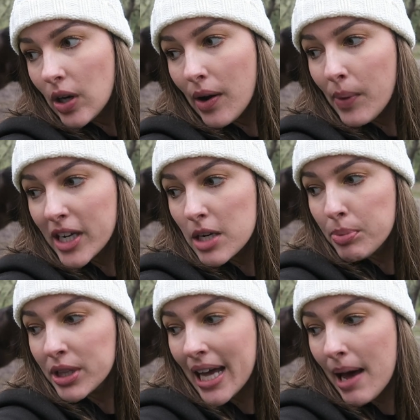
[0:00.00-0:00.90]
So I wanted to
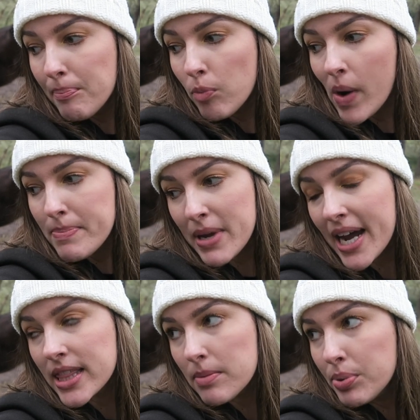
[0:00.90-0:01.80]
put that right
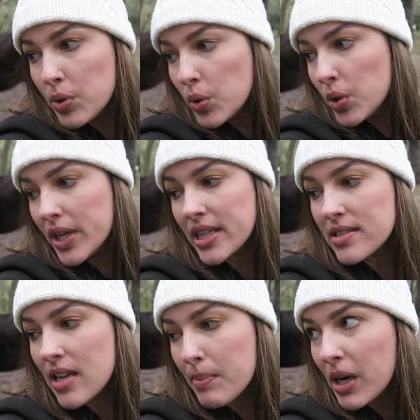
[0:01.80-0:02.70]
behind the pool in the
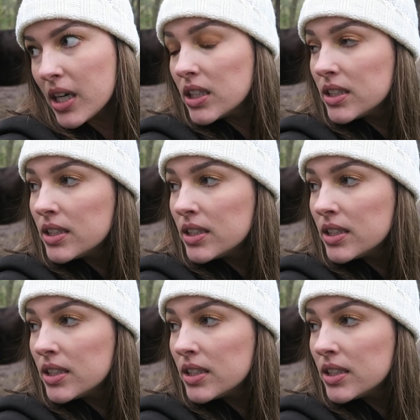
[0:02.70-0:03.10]
summer.